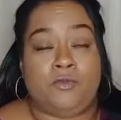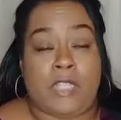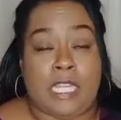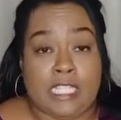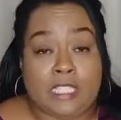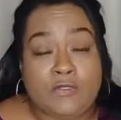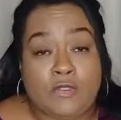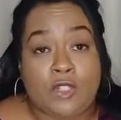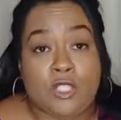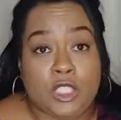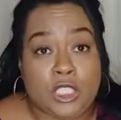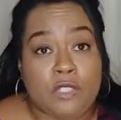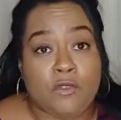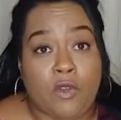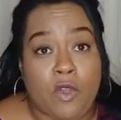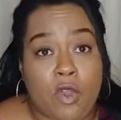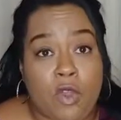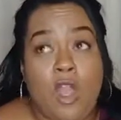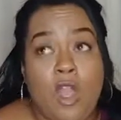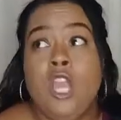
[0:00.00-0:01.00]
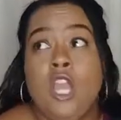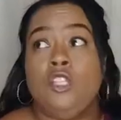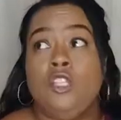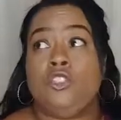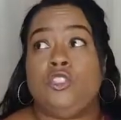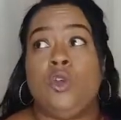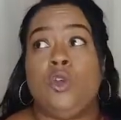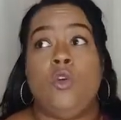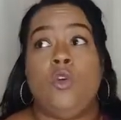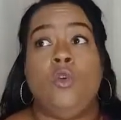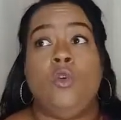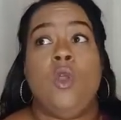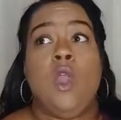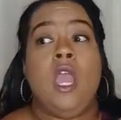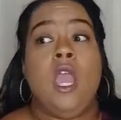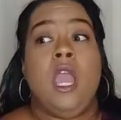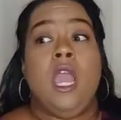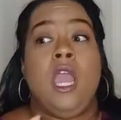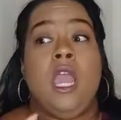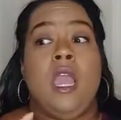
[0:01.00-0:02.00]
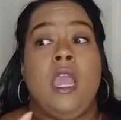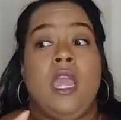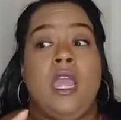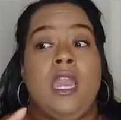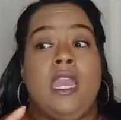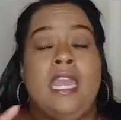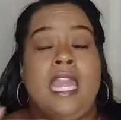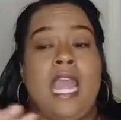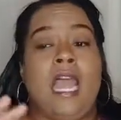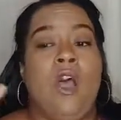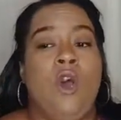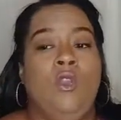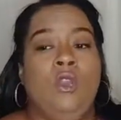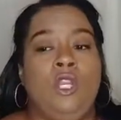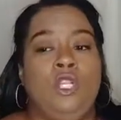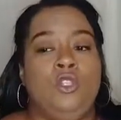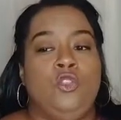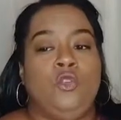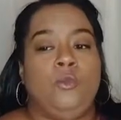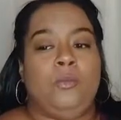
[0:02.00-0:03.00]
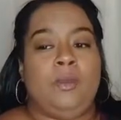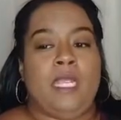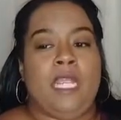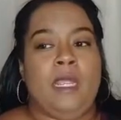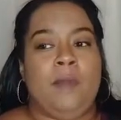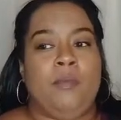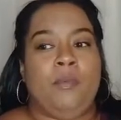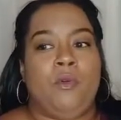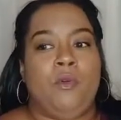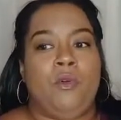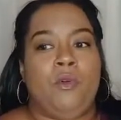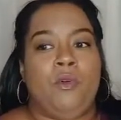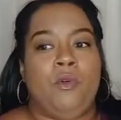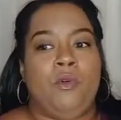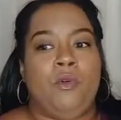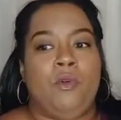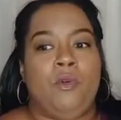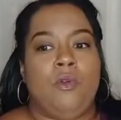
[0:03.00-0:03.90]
first of all. So not only do people